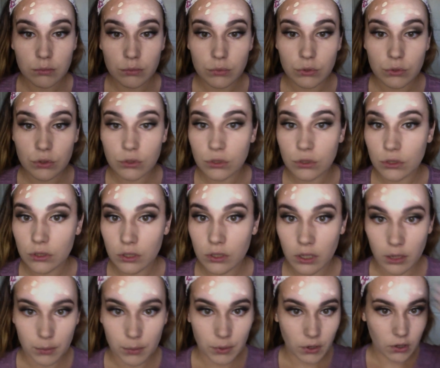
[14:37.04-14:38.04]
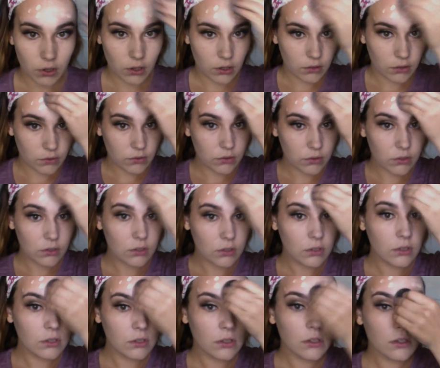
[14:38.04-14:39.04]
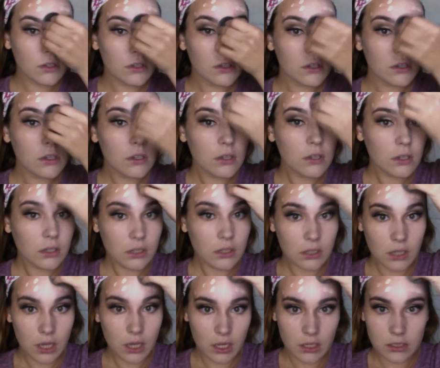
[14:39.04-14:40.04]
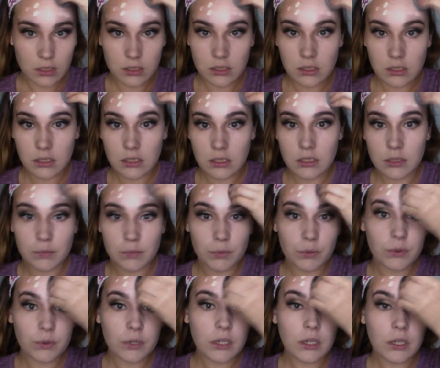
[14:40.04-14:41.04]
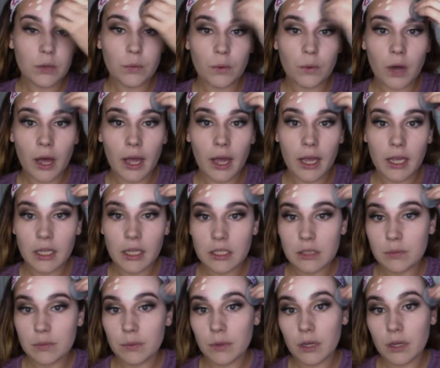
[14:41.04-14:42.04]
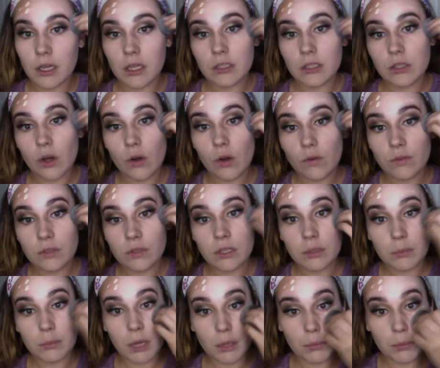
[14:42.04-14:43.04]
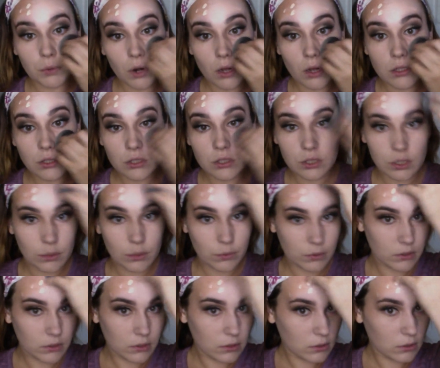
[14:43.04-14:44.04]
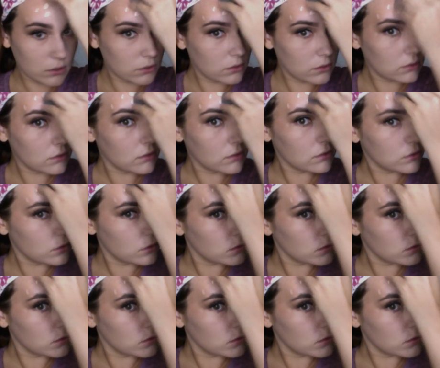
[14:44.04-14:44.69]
turn the camera off. Yes, it is pretty white, but hopefully my bronzer will.